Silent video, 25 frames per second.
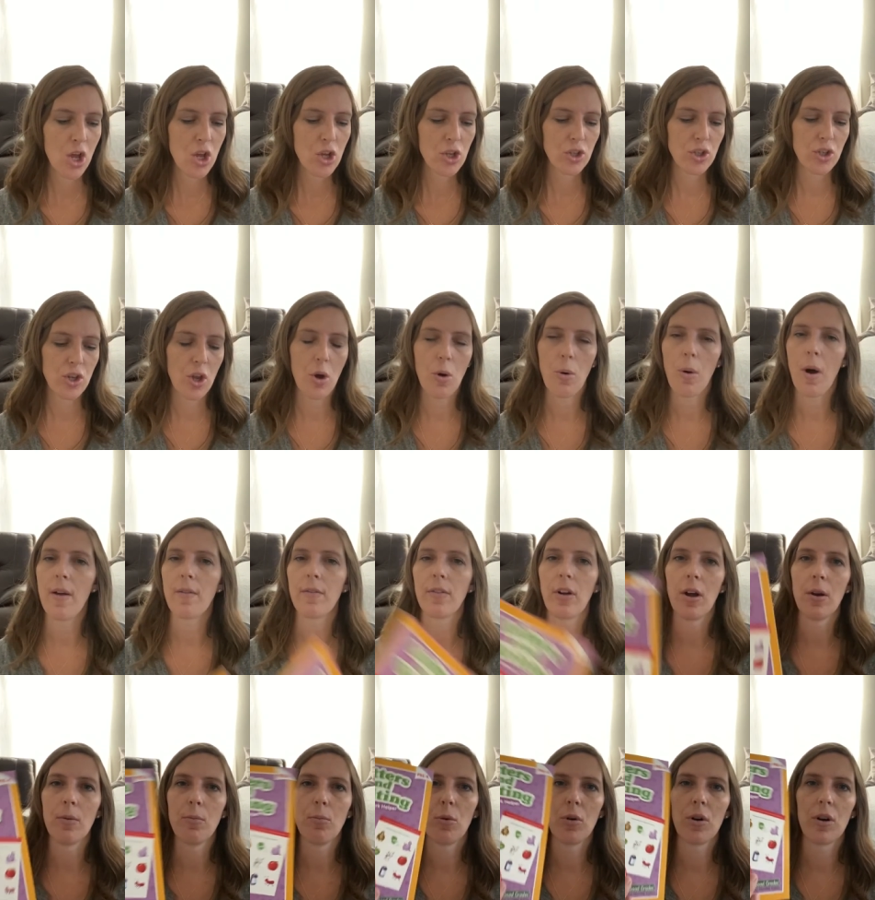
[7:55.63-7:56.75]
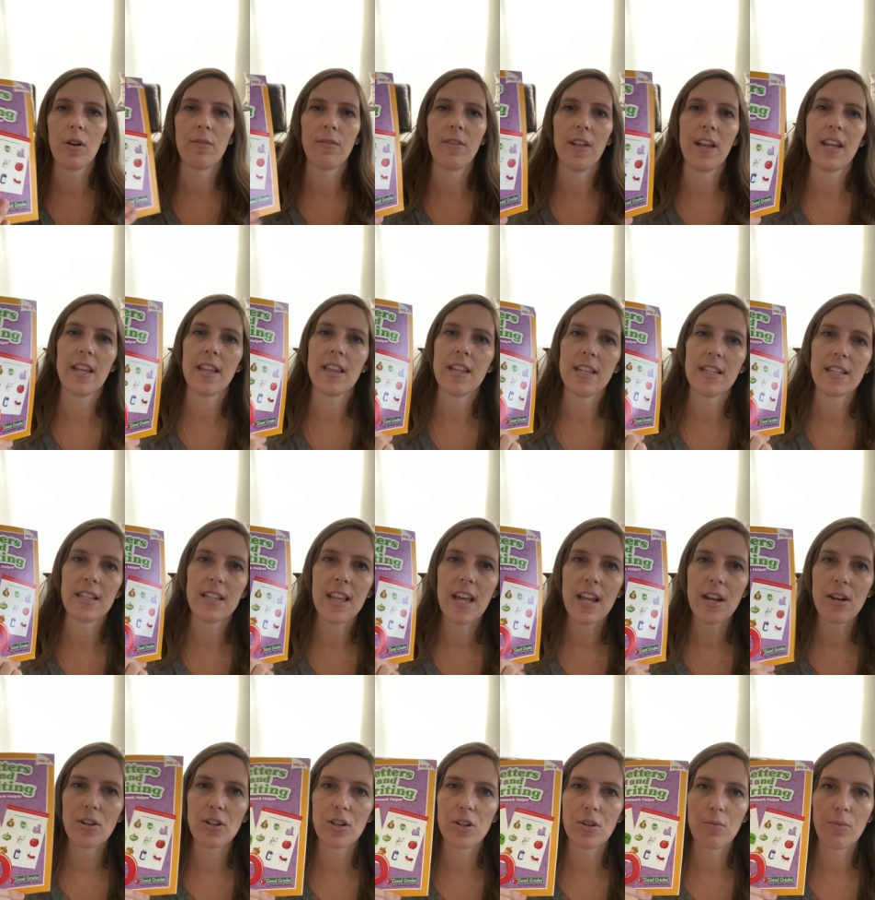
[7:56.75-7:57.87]
So I've gone more of like these
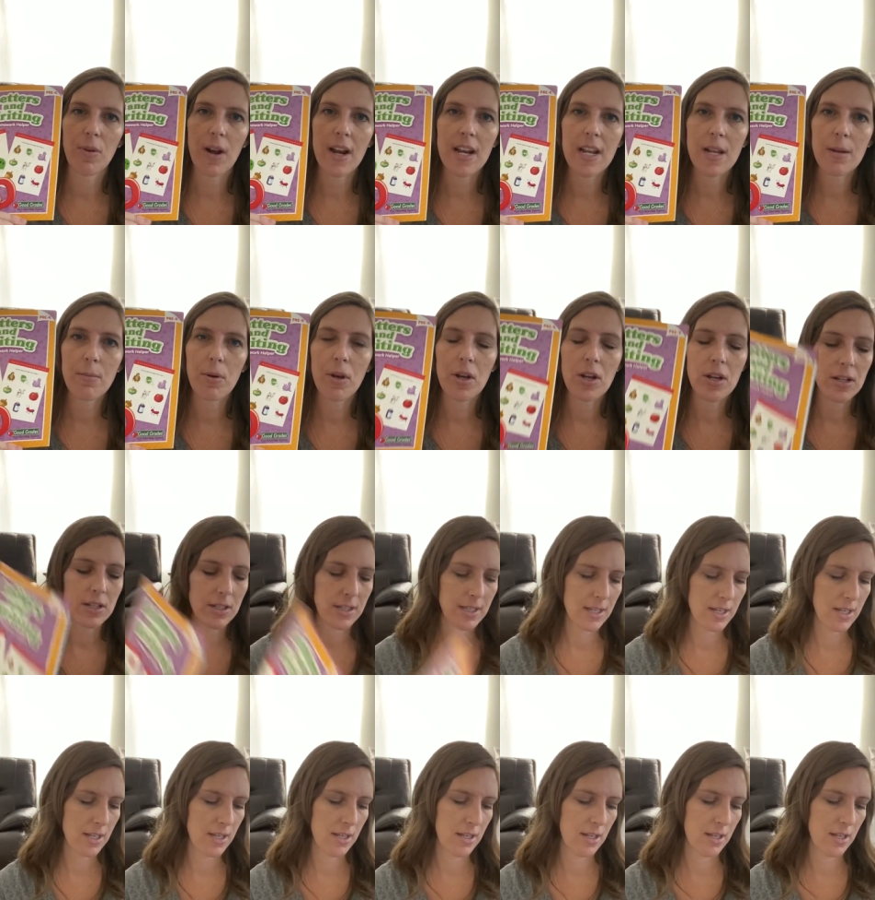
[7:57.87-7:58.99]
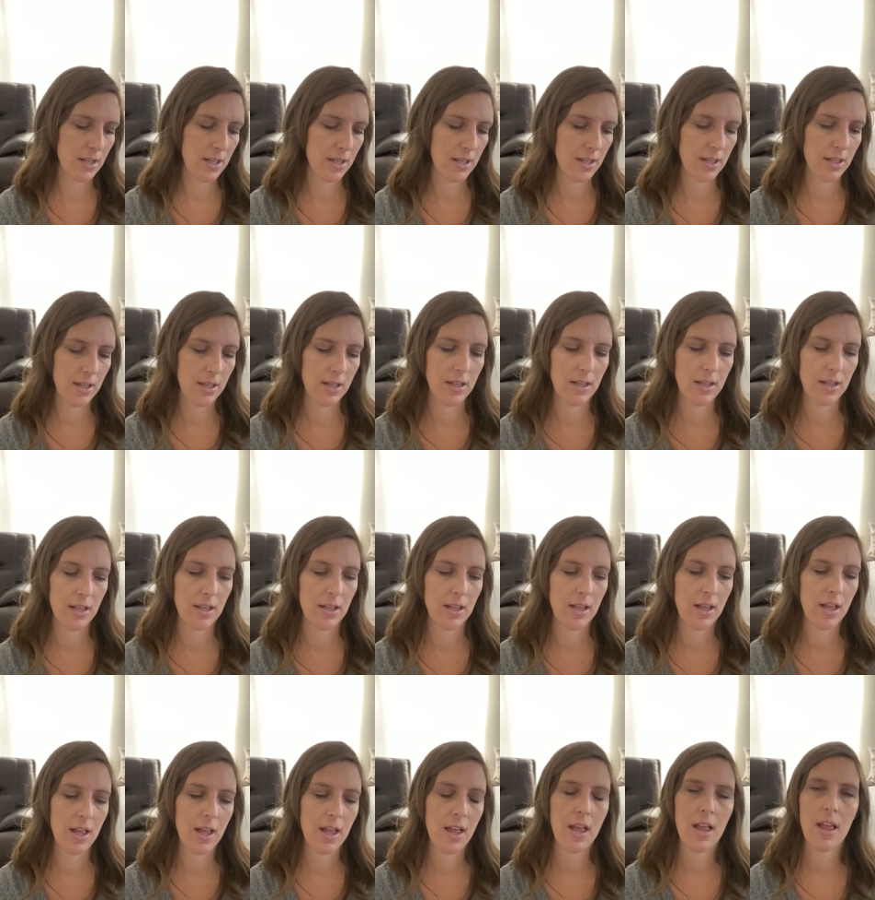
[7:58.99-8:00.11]
letters and writing books,
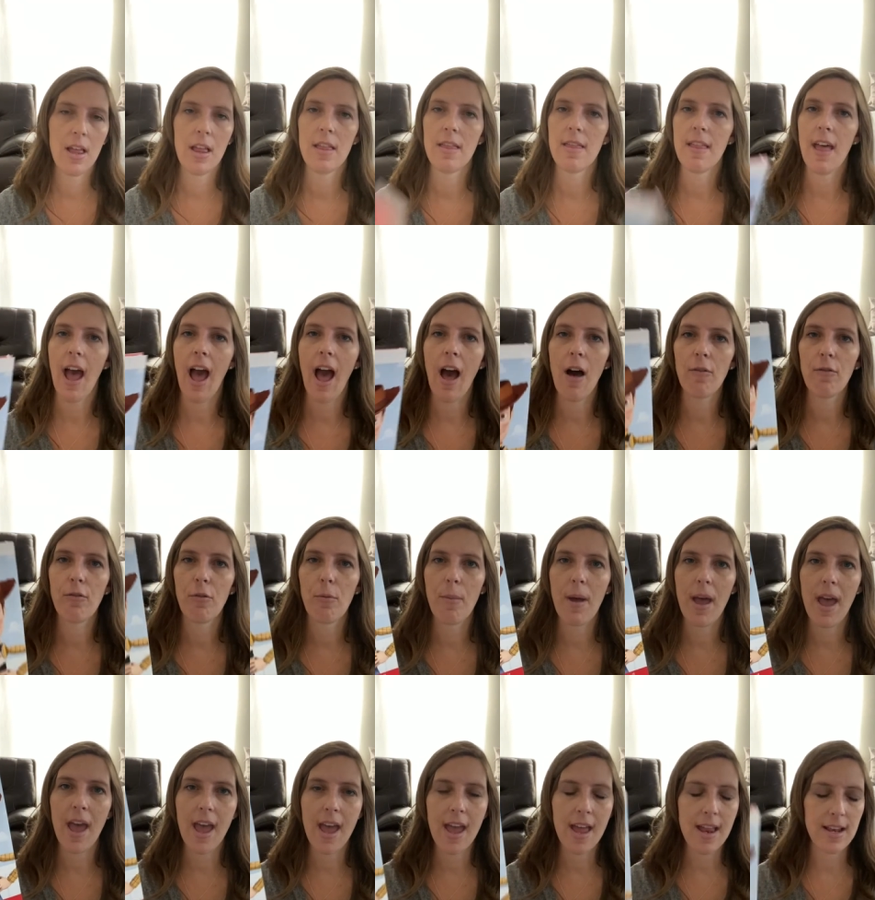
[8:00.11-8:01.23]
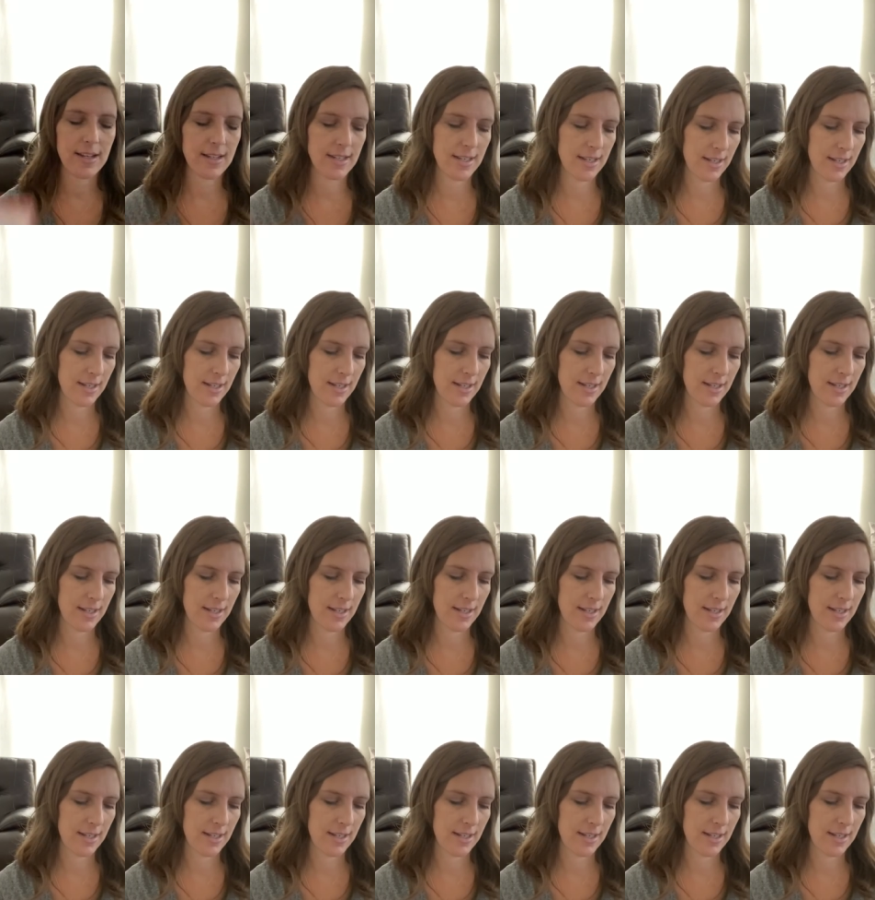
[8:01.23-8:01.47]
the alphabet,